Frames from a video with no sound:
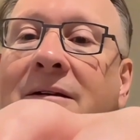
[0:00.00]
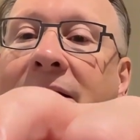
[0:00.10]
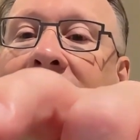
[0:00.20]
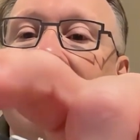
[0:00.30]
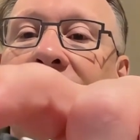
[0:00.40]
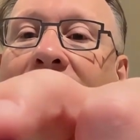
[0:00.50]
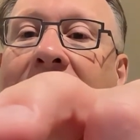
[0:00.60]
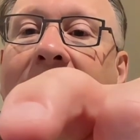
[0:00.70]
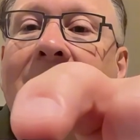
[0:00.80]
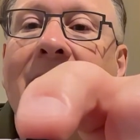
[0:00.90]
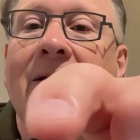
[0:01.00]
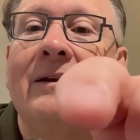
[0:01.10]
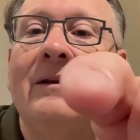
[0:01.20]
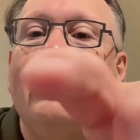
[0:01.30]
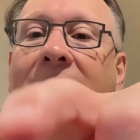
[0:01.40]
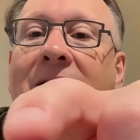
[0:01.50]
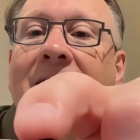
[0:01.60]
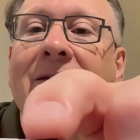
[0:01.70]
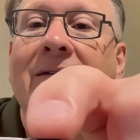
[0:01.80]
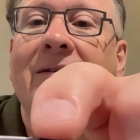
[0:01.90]
Let's see if we can. You
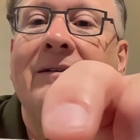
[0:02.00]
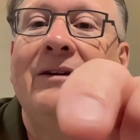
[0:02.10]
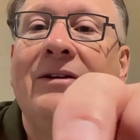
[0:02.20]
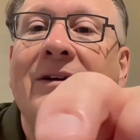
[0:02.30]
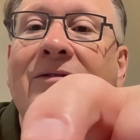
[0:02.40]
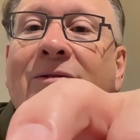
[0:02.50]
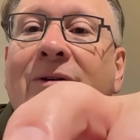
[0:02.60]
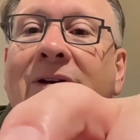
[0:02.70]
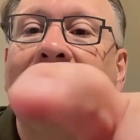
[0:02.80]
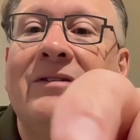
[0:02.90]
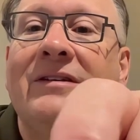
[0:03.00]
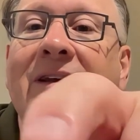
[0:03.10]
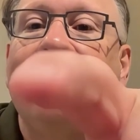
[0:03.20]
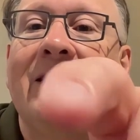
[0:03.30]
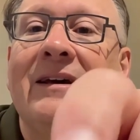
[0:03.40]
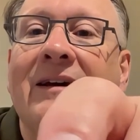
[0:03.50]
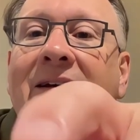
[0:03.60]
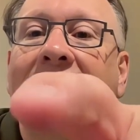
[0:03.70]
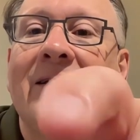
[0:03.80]
can sort of see the.